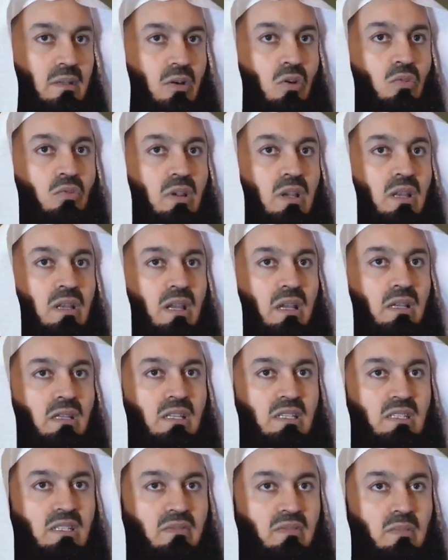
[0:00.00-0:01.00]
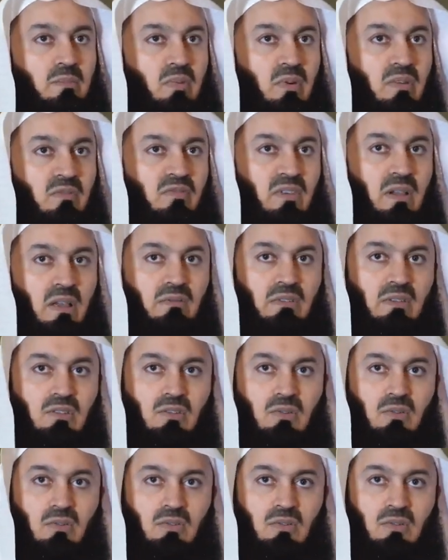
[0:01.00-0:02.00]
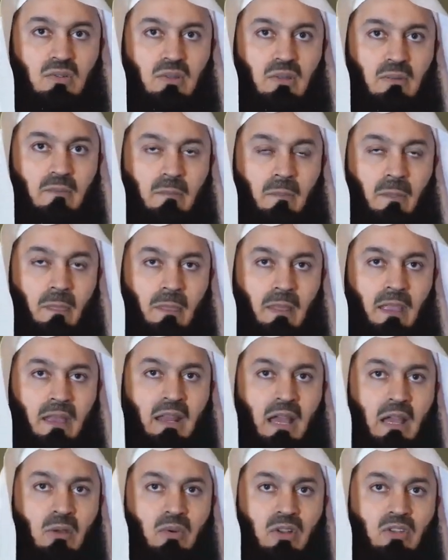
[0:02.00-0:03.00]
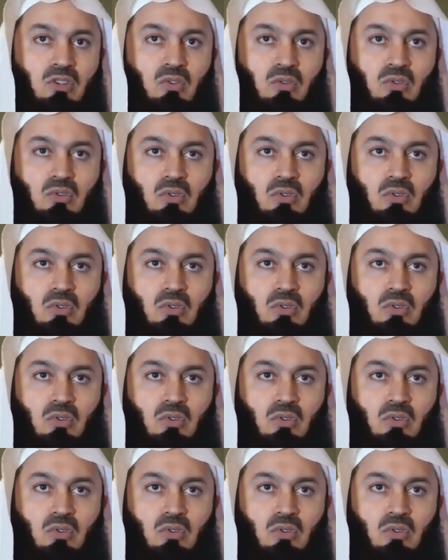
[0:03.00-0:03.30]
Only 97.5 is yours. And I want you